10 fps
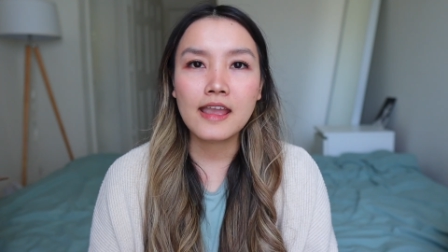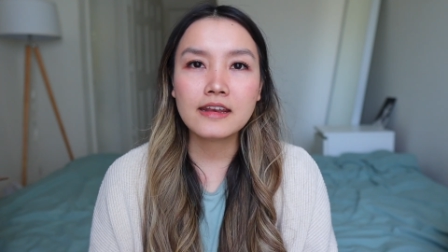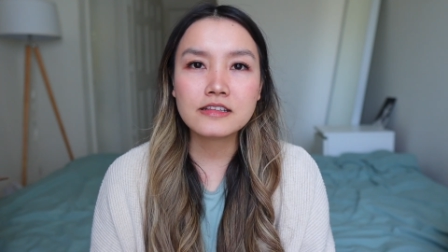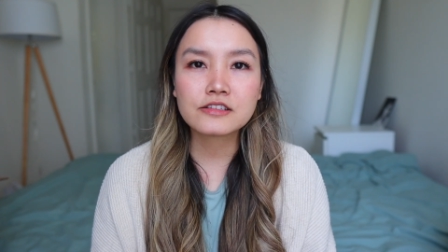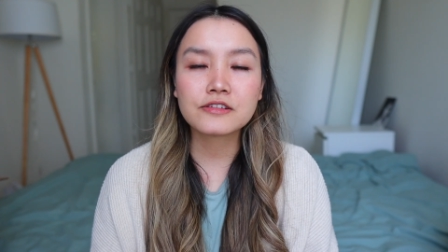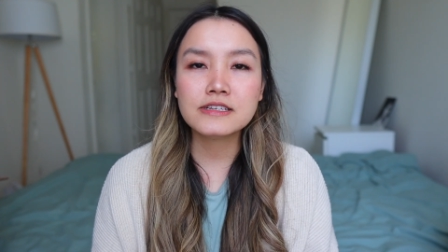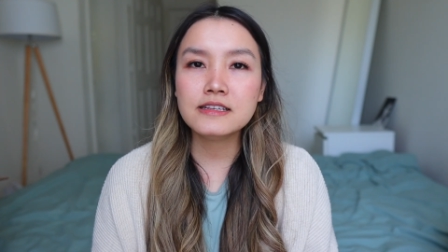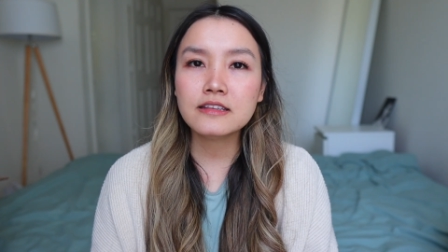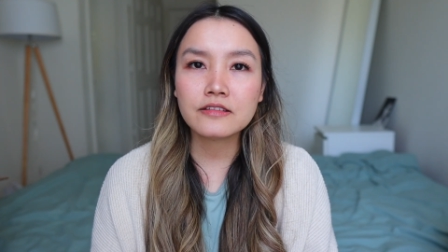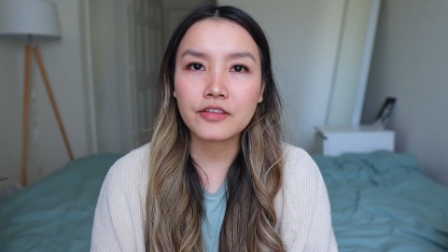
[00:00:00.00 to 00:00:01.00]
And it's
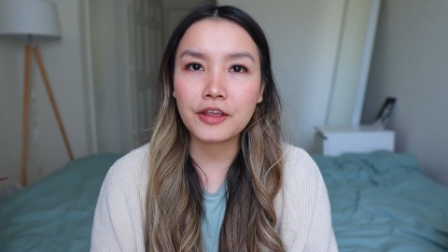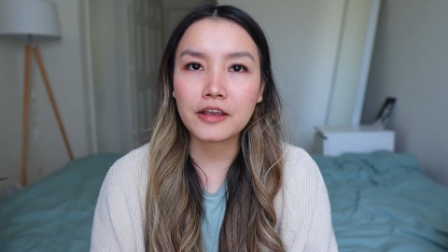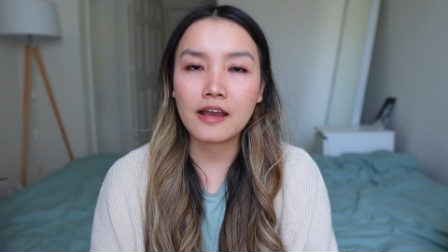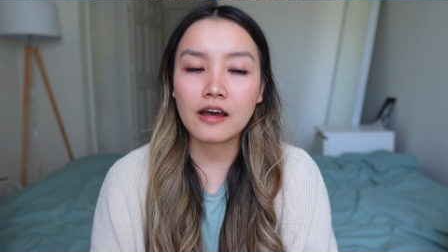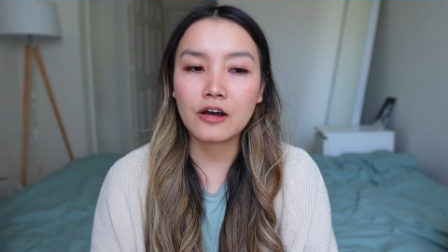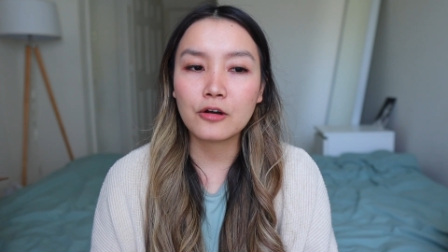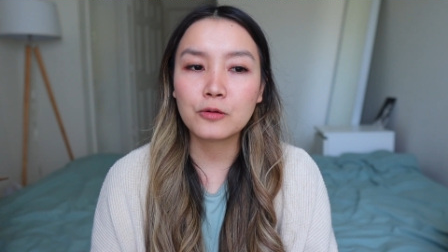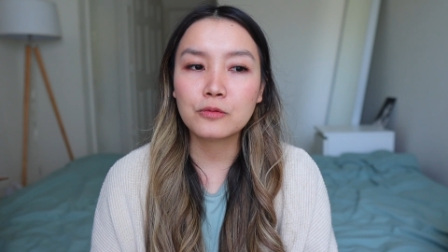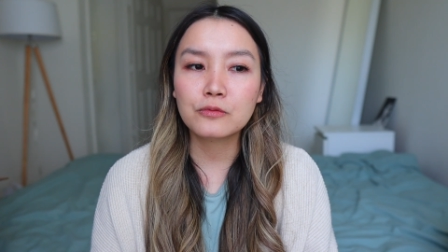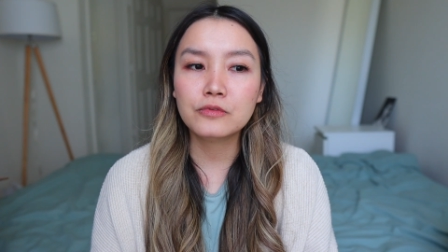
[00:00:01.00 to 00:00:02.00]
crazy to think
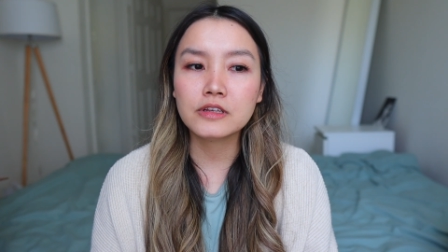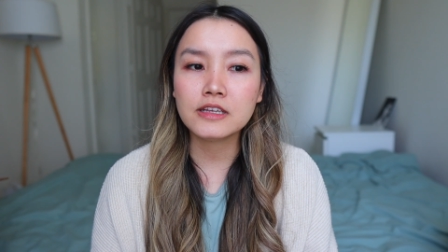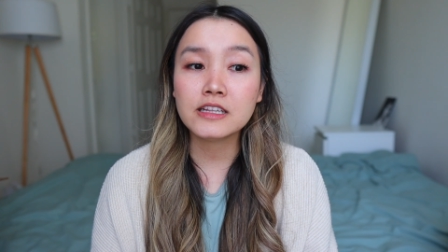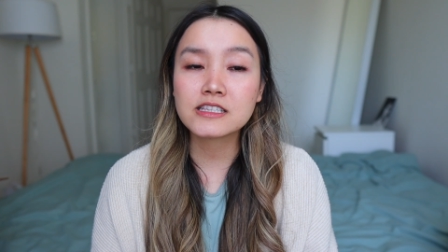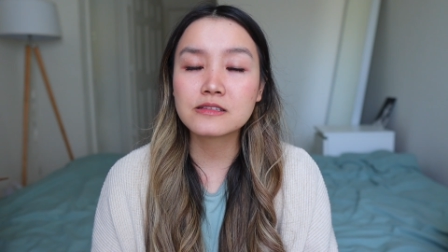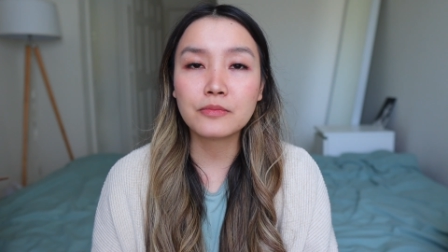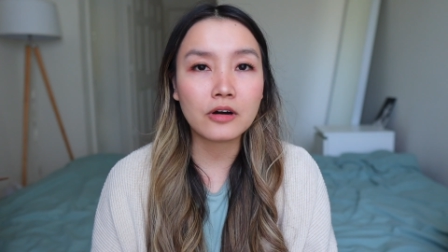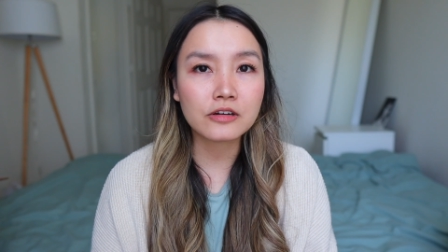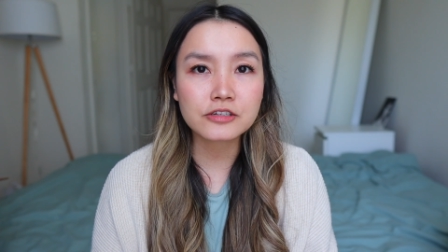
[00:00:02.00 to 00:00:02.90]
how really small